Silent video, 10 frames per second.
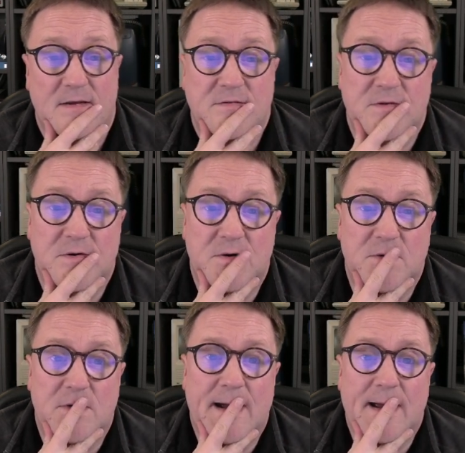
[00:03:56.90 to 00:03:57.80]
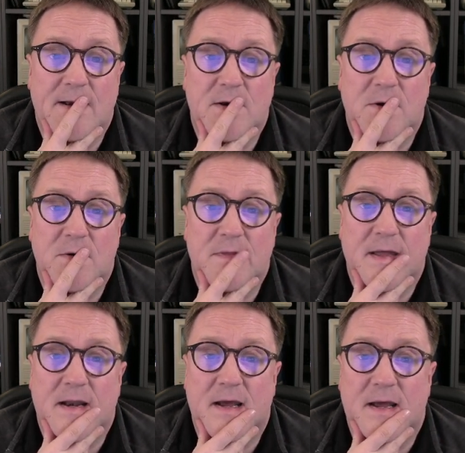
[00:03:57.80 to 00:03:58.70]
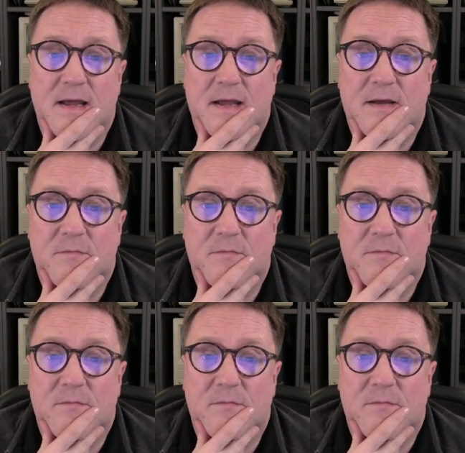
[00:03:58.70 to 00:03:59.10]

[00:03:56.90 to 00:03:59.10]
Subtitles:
So I know that I